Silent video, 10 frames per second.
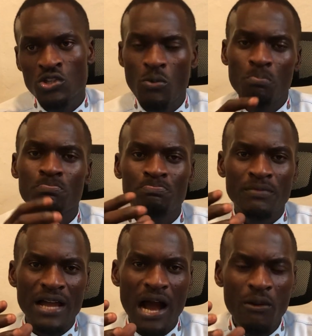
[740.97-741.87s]
So
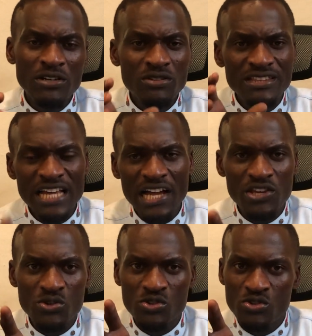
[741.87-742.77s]
I want to
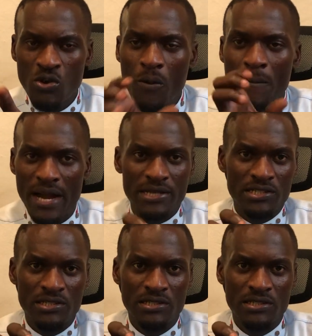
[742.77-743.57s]
thank you so much